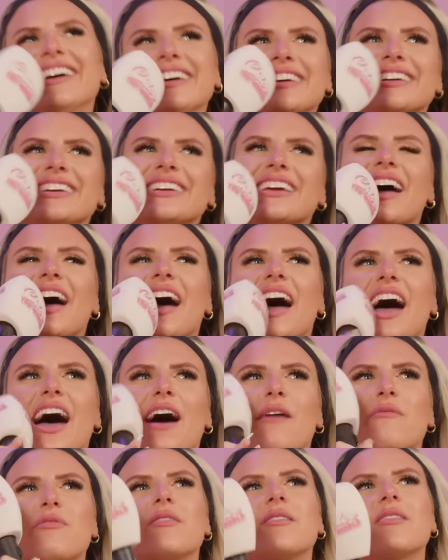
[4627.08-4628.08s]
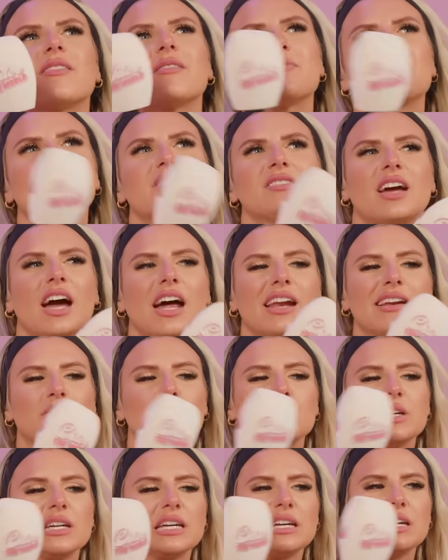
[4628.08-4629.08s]
Yeah, but it was kind of
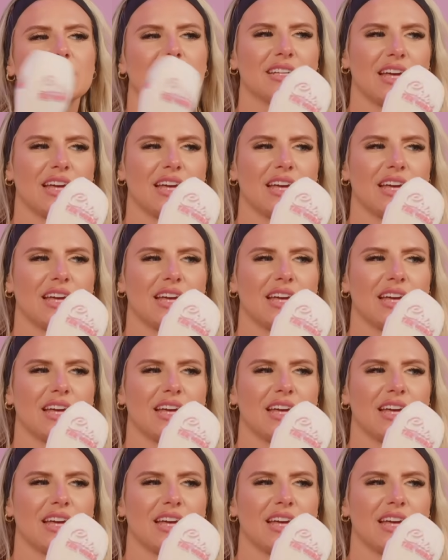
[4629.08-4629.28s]
weird.